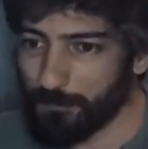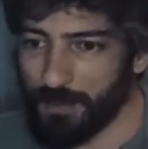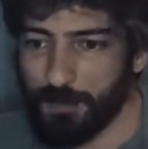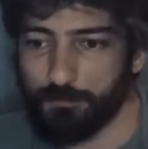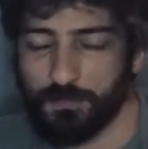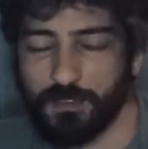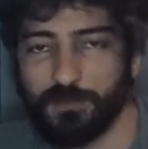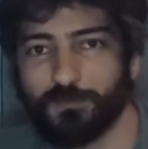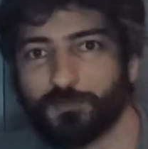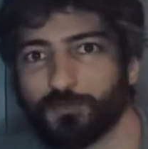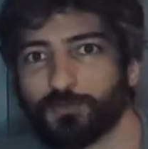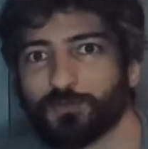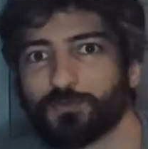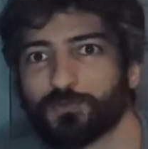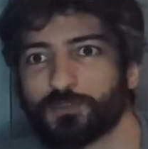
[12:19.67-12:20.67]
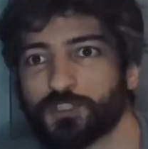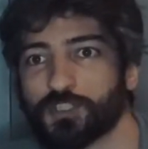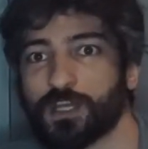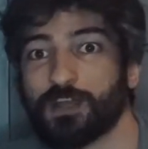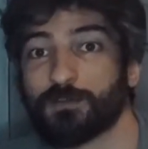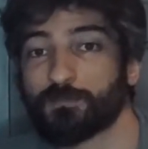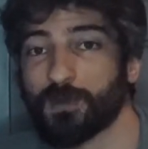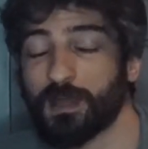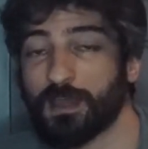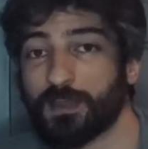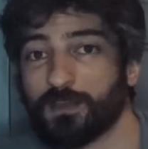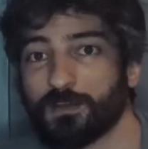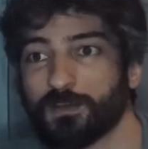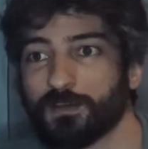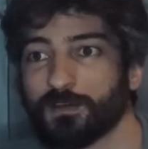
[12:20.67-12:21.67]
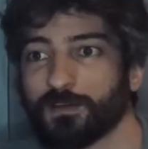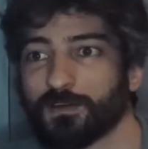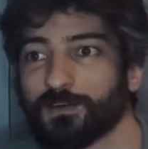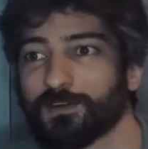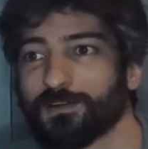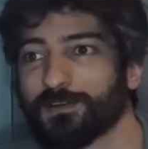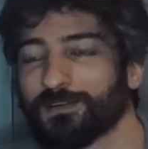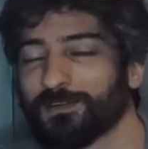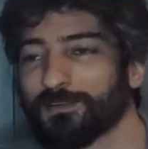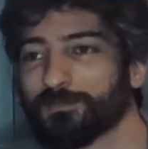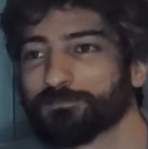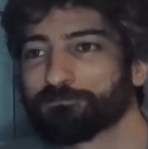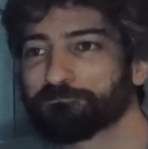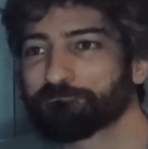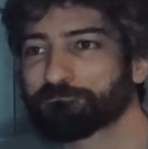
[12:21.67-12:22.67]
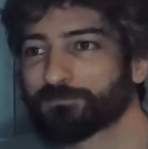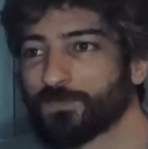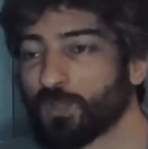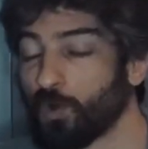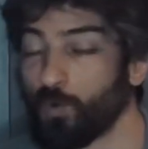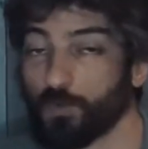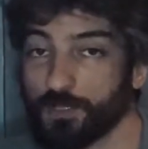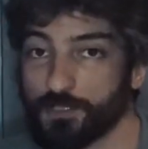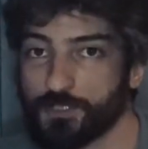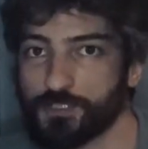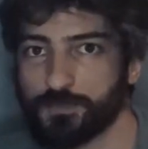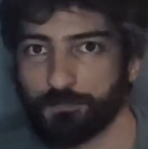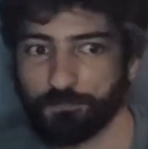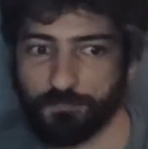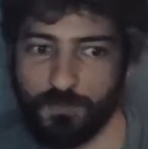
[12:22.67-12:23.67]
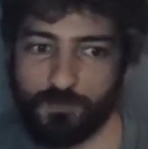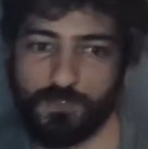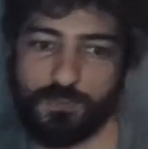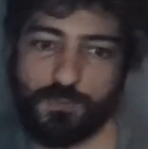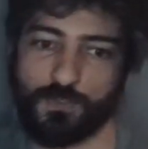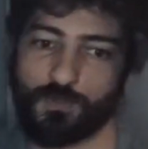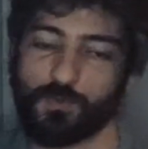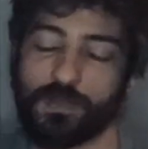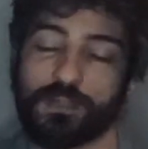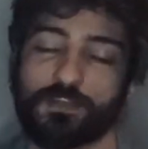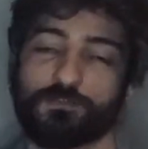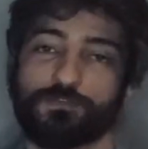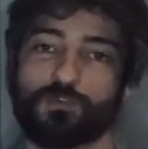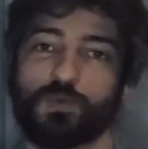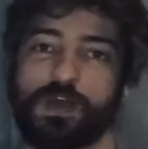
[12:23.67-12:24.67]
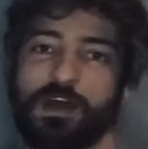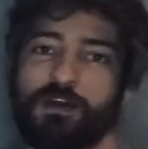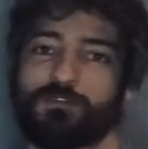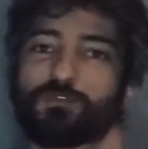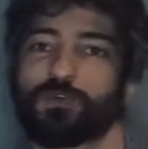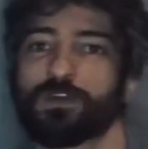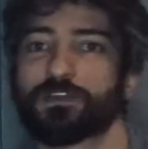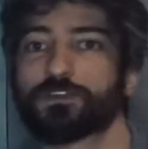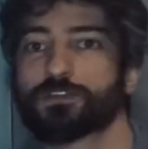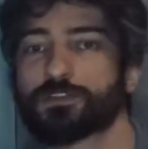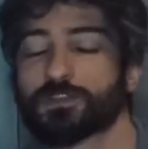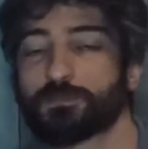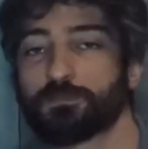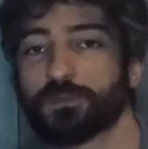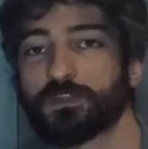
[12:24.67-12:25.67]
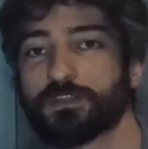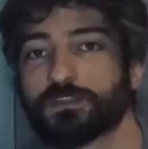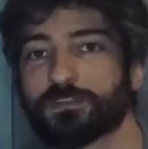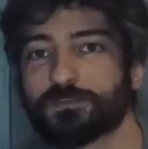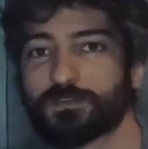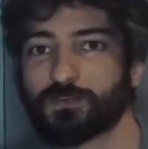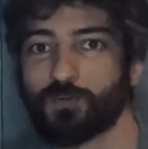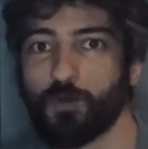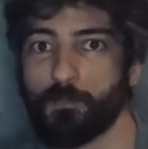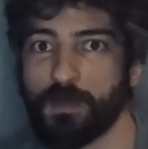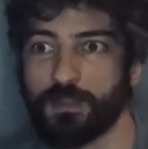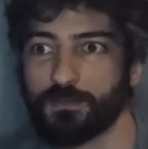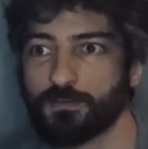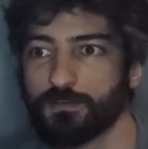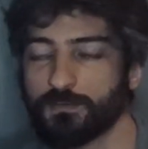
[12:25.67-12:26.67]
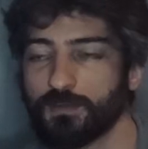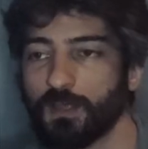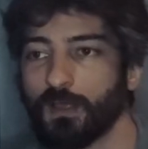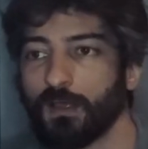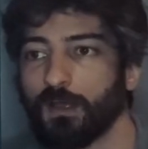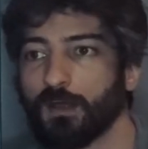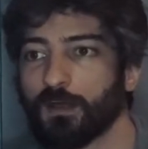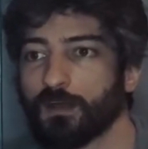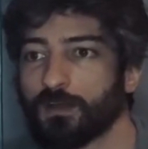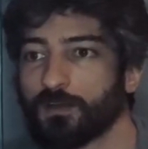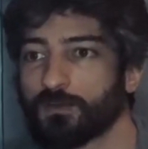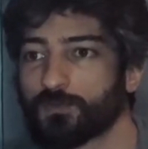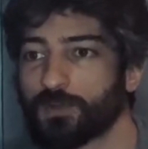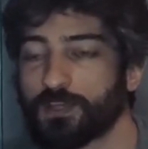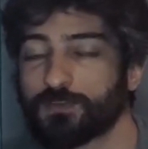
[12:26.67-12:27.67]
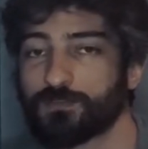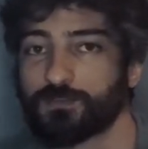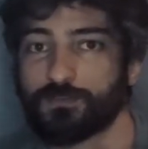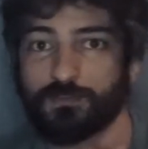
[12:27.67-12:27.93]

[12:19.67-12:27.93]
happy to share my knowledge with you, and if you have questions, please comment, write